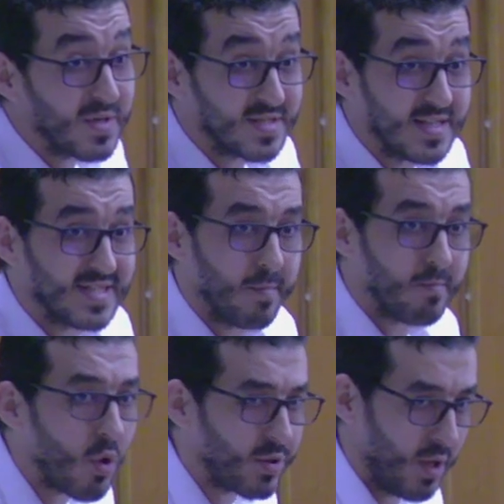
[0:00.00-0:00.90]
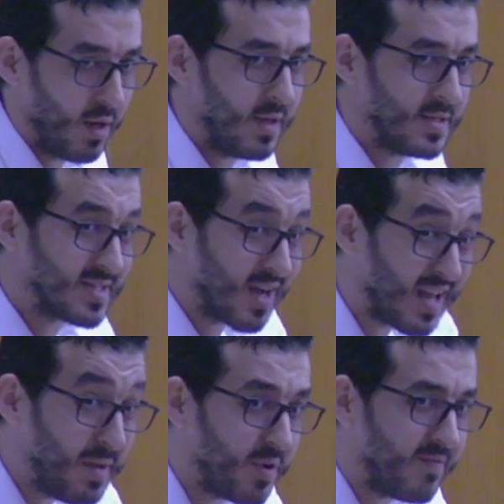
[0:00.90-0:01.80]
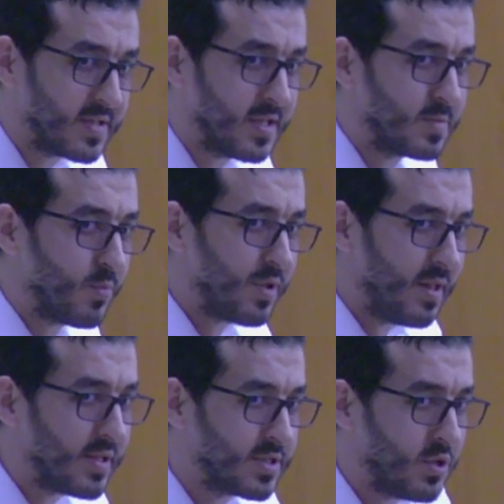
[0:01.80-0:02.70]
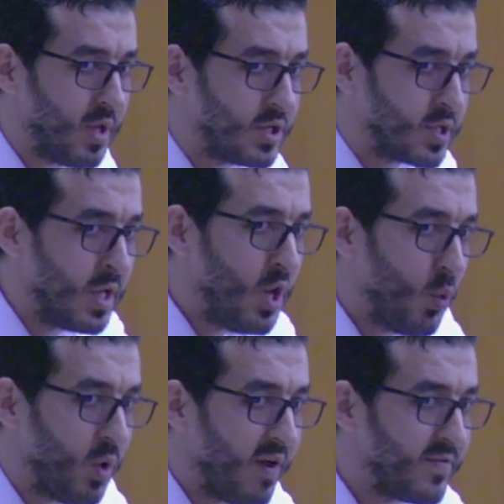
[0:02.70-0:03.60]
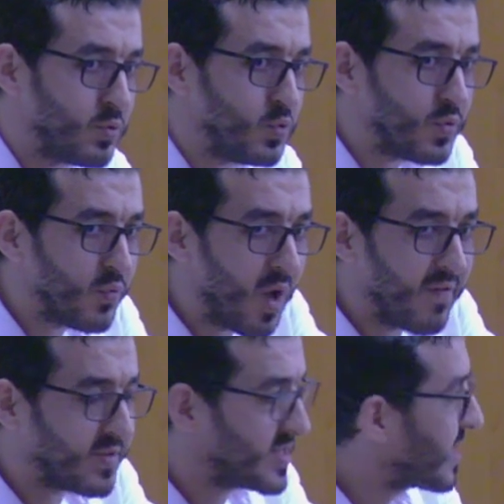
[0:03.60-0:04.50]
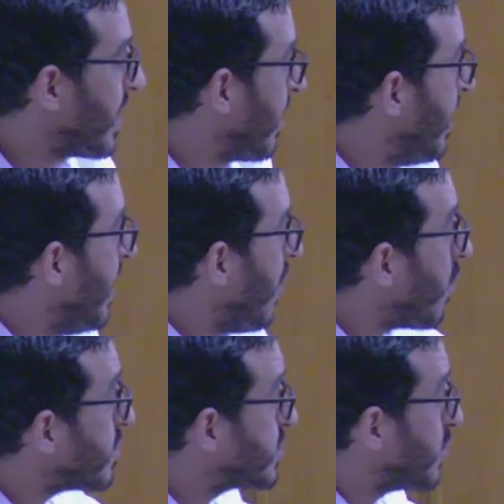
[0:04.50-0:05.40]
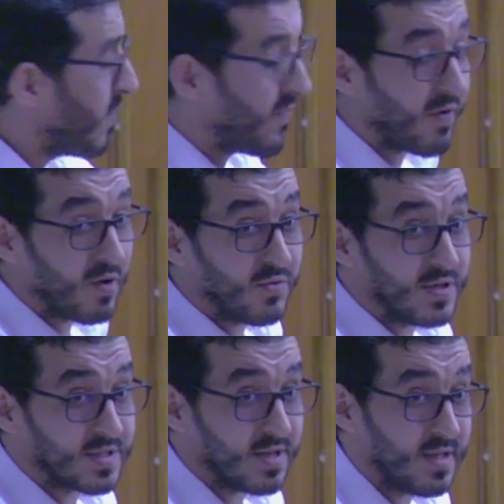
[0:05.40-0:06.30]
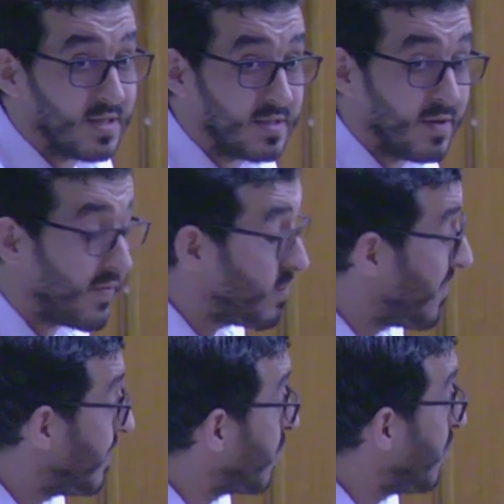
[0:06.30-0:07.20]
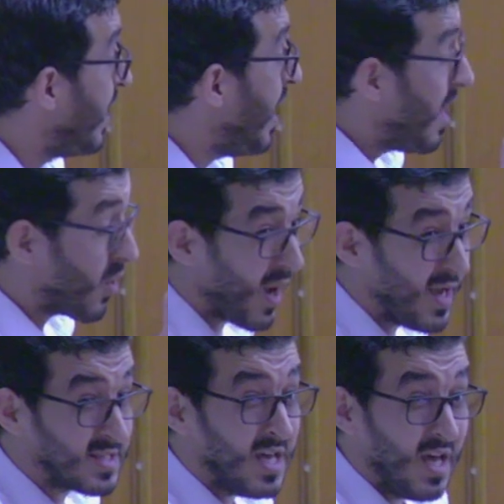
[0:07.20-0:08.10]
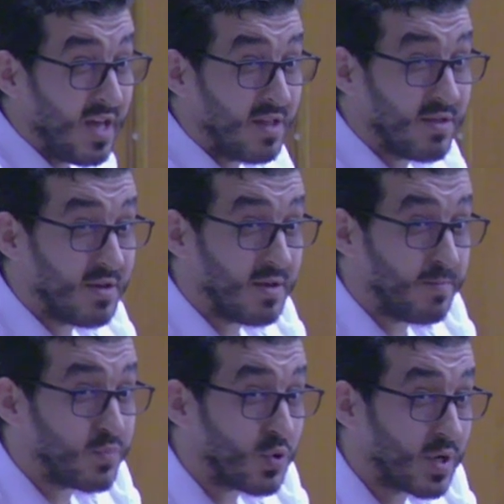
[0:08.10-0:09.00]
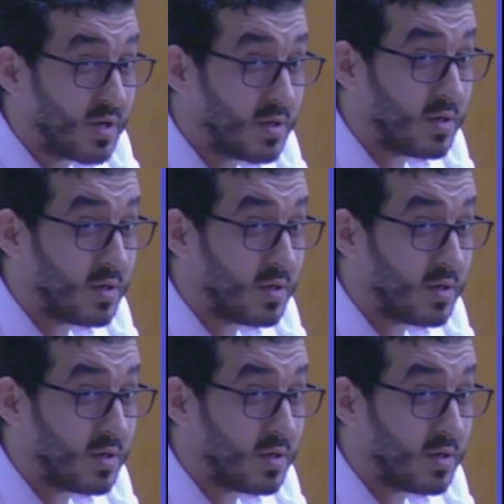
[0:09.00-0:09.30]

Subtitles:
business model. Scalable business model. In this situation, we have the scale. Also, following the studies, following Rise in the book,